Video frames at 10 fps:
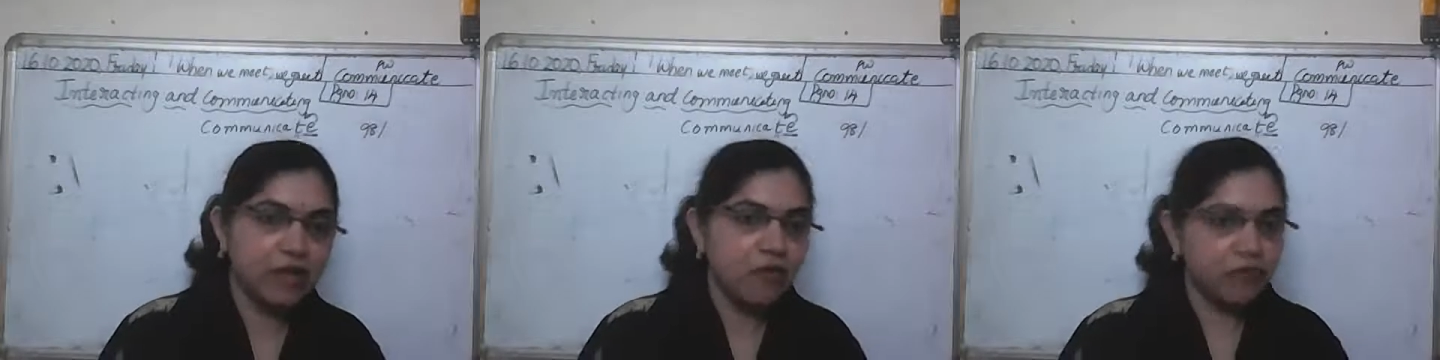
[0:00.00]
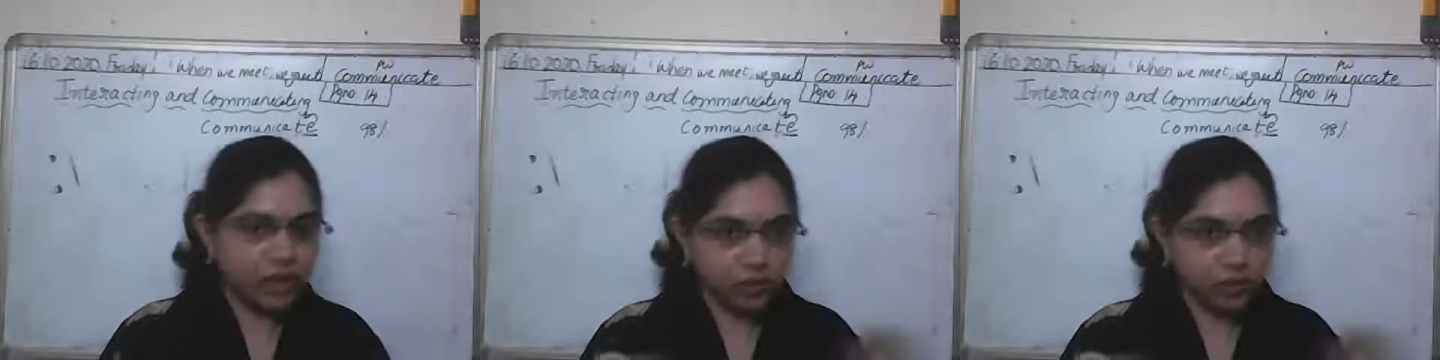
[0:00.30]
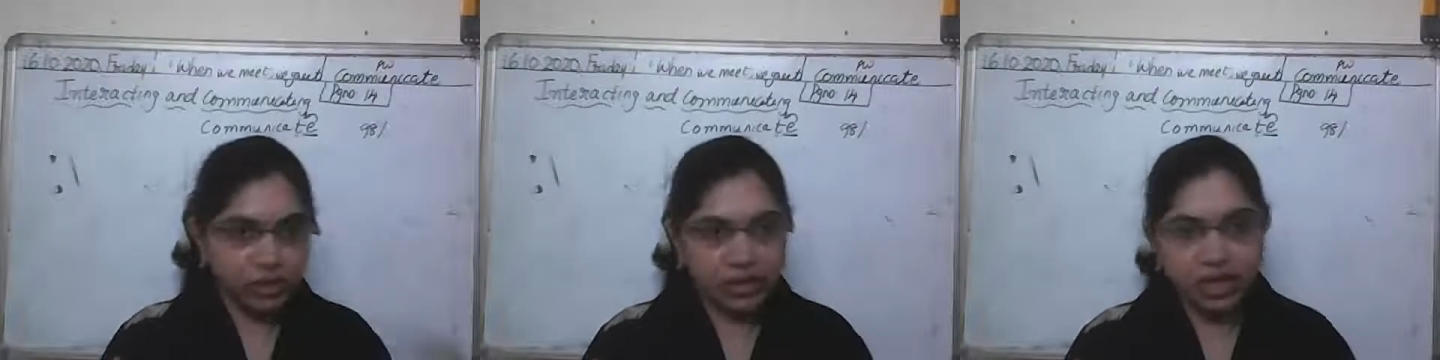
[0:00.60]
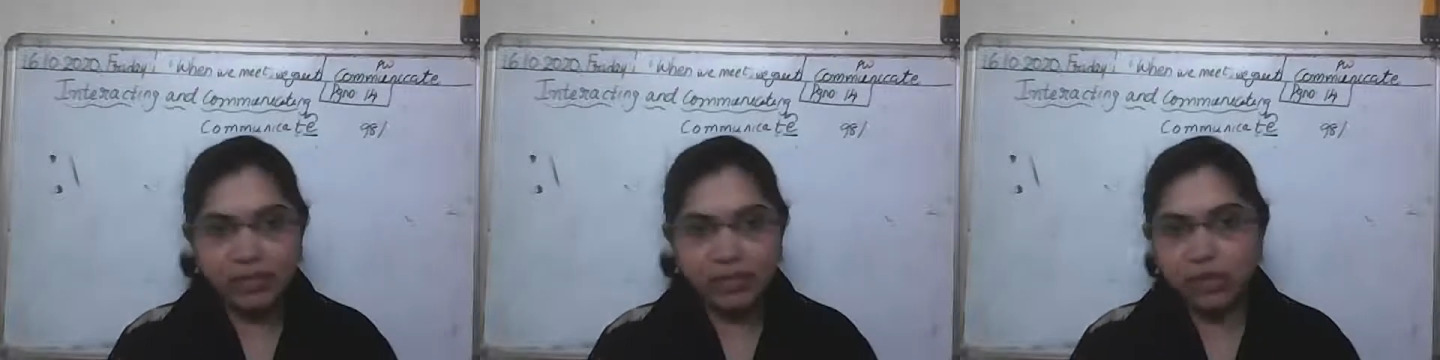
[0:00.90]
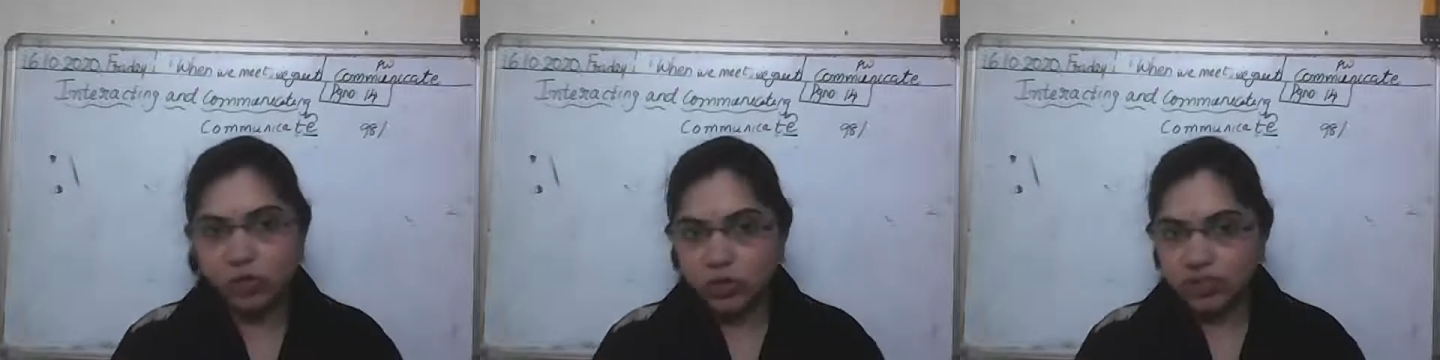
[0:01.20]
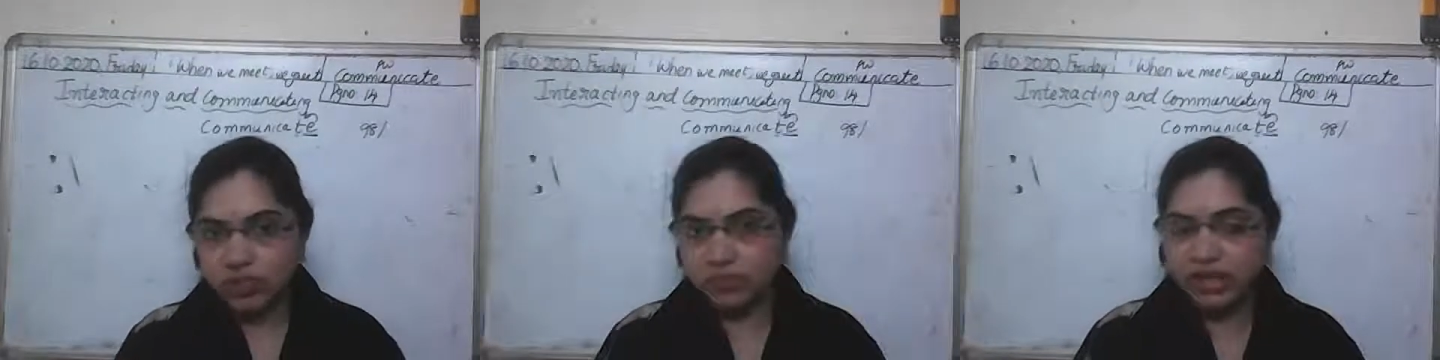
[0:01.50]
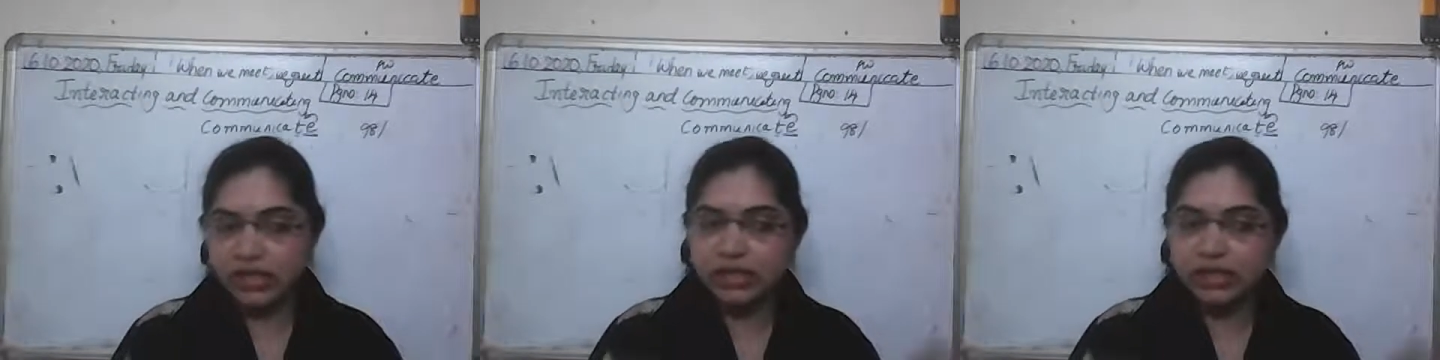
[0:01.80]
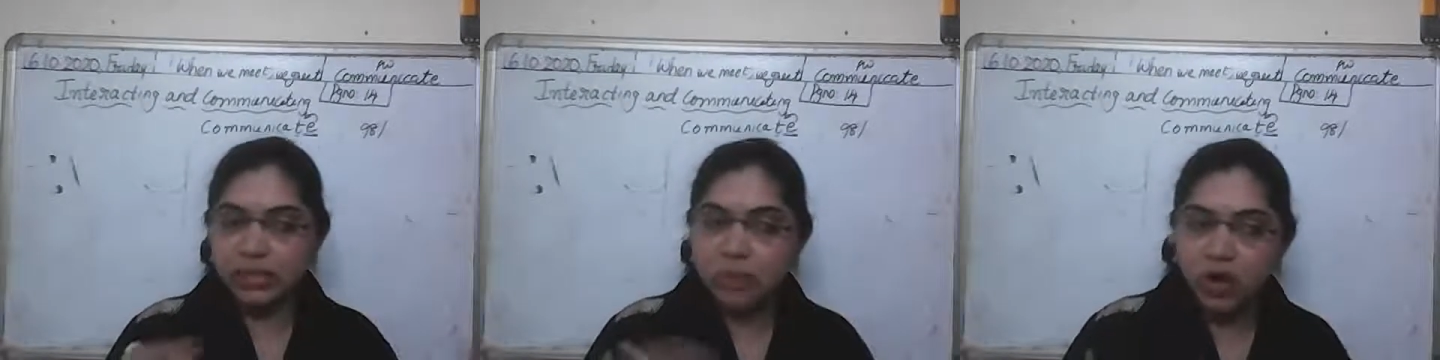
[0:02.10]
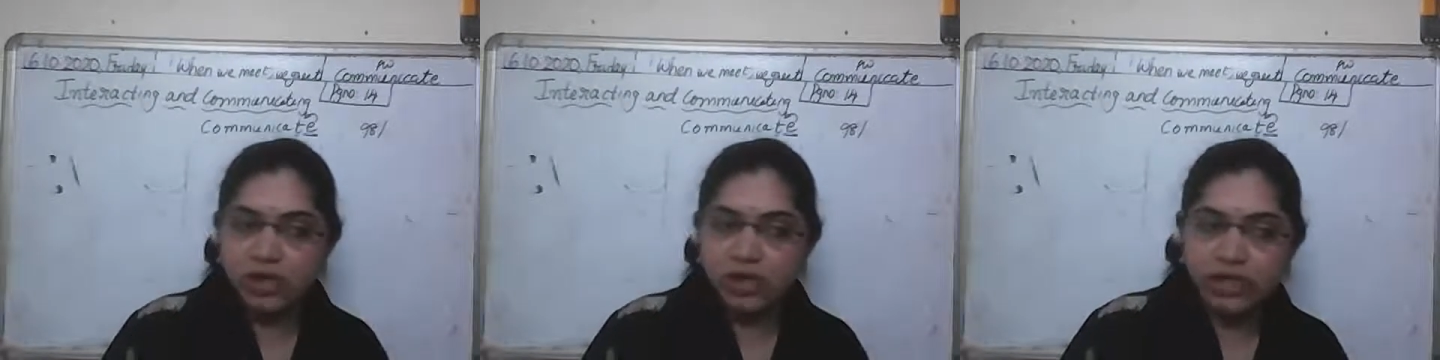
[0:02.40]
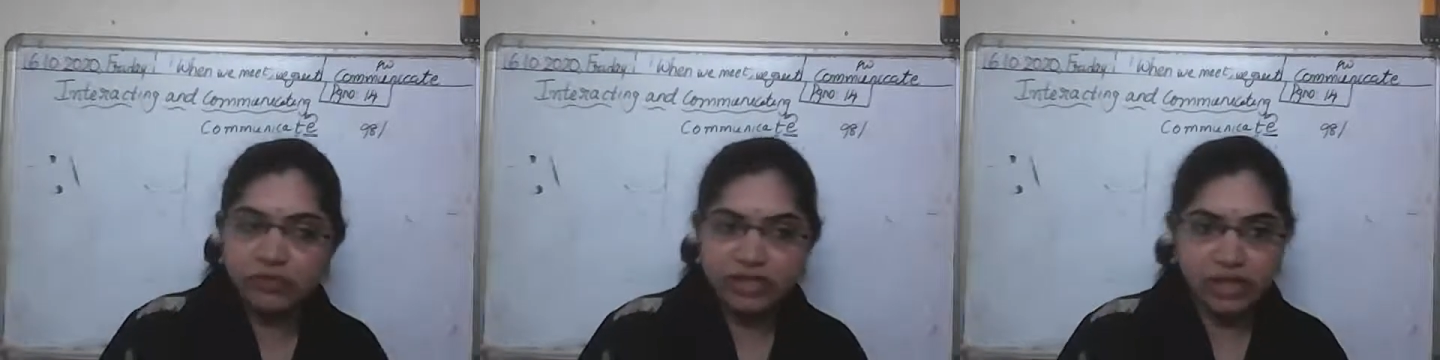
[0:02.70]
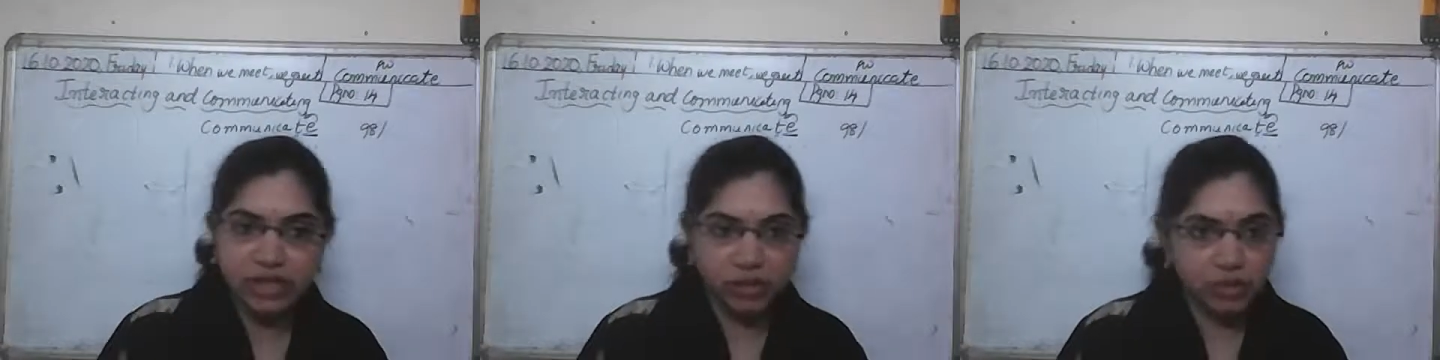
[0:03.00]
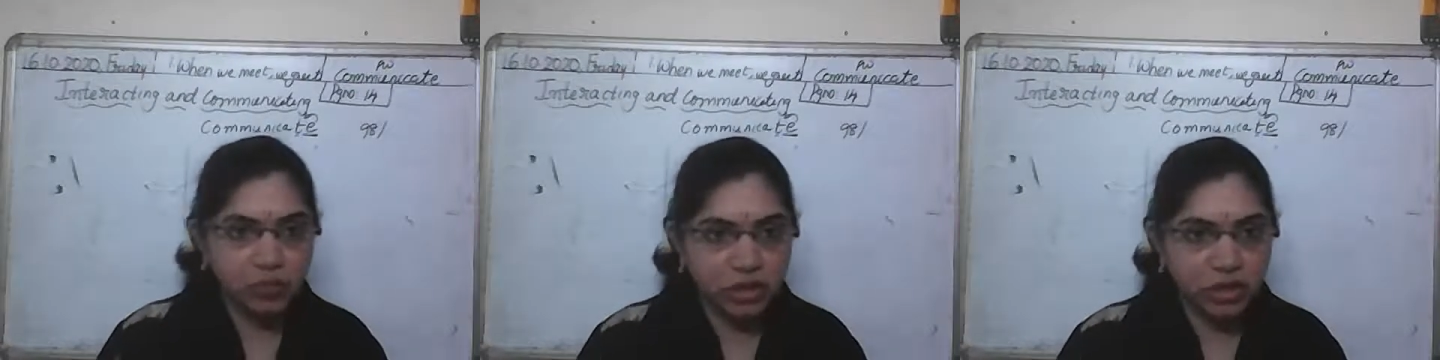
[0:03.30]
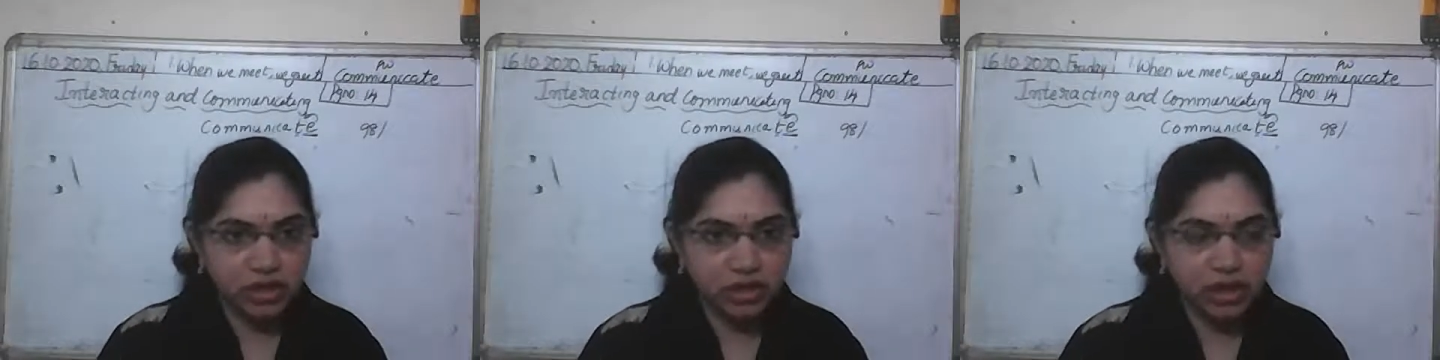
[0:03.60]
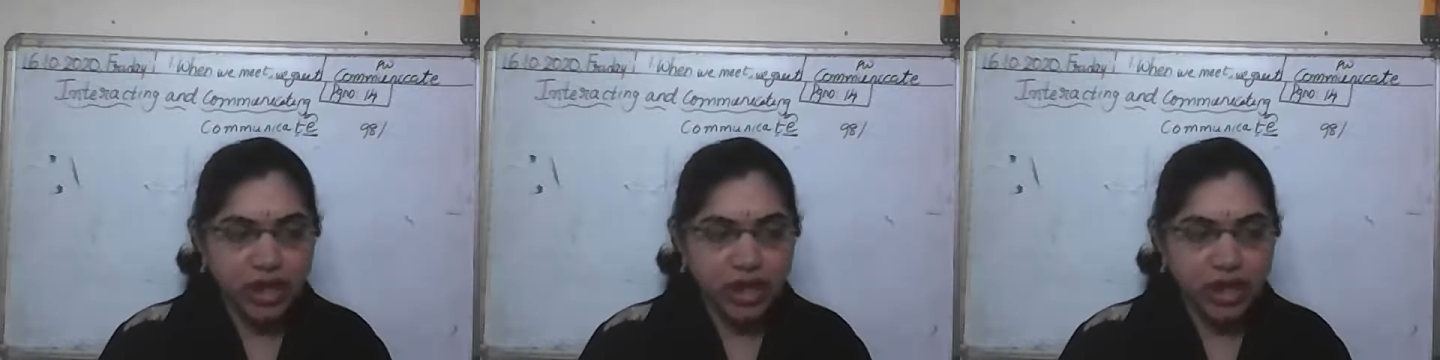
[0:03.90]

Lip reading: when we come across somebody in the morning, we say good morning.